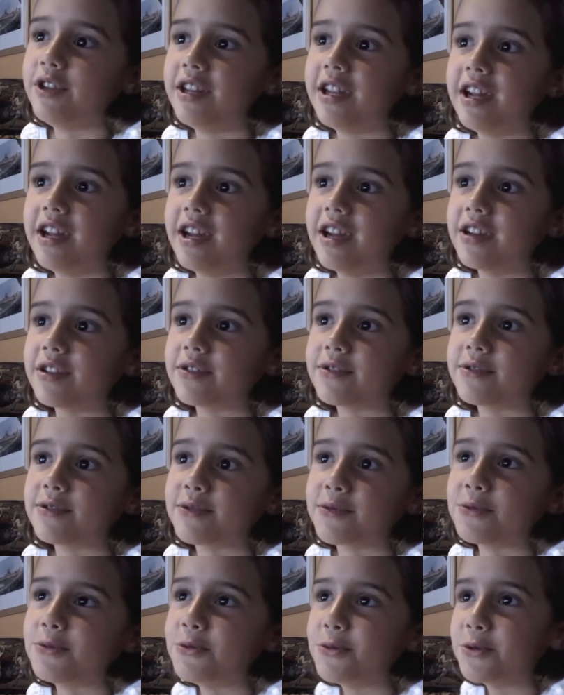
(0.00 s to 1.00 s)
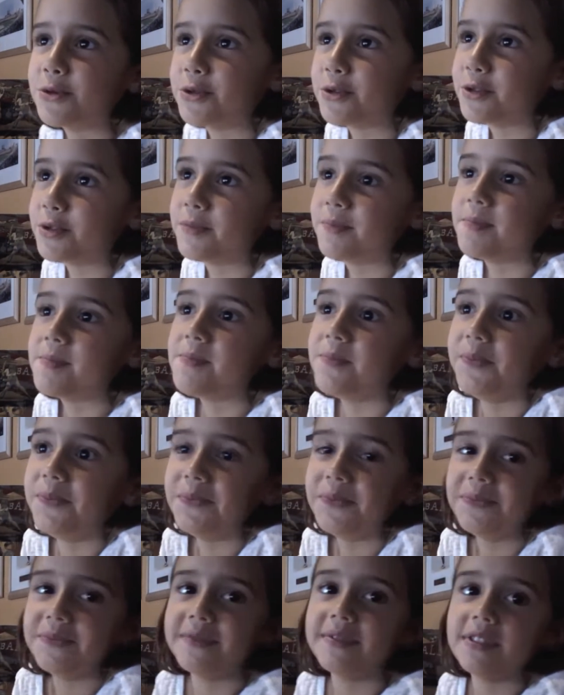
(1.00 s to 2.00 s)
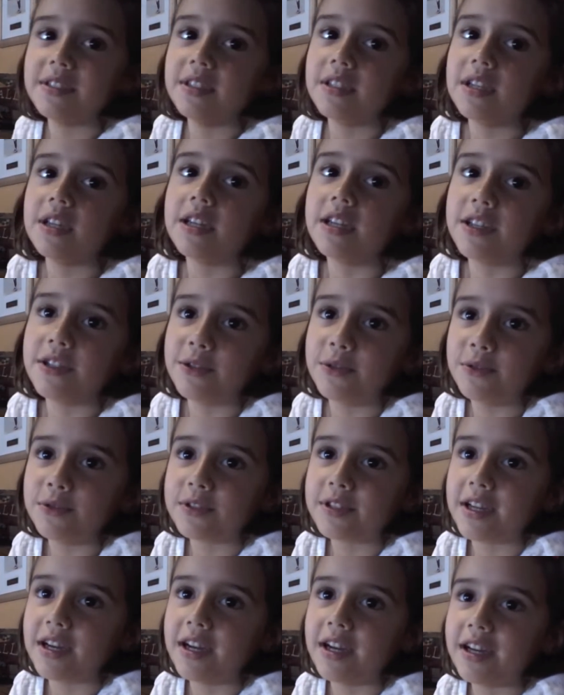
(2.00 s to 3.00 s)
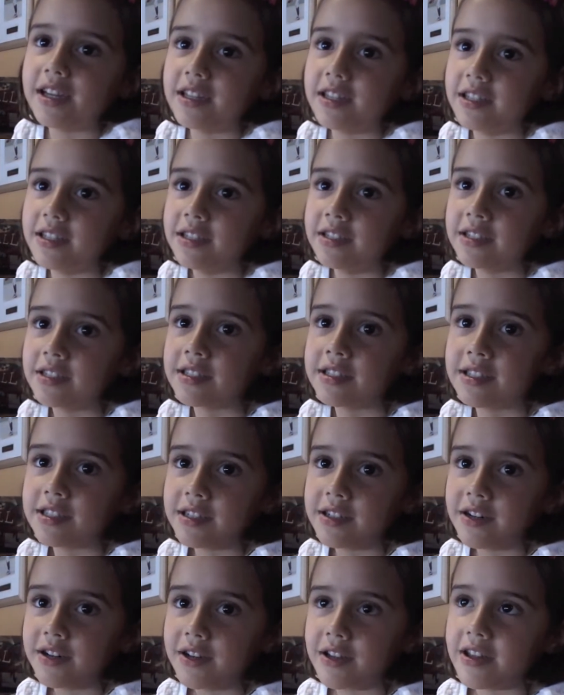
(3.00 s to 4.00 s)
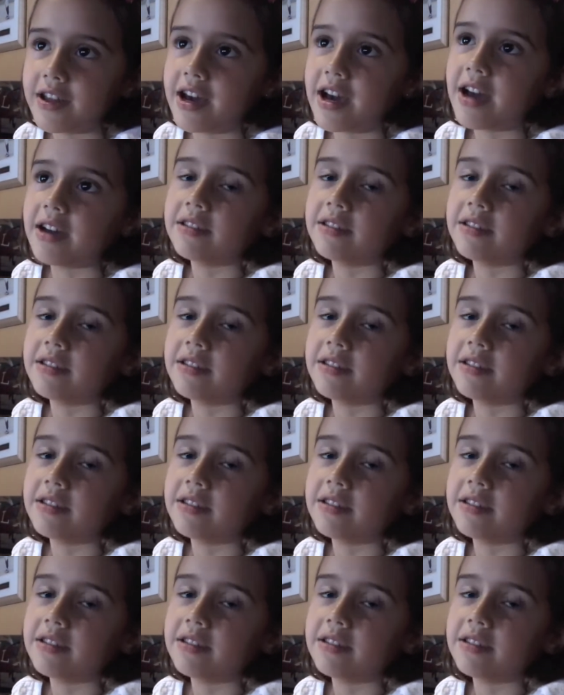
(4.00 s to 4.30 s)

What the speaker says: day at school. I do science and all that.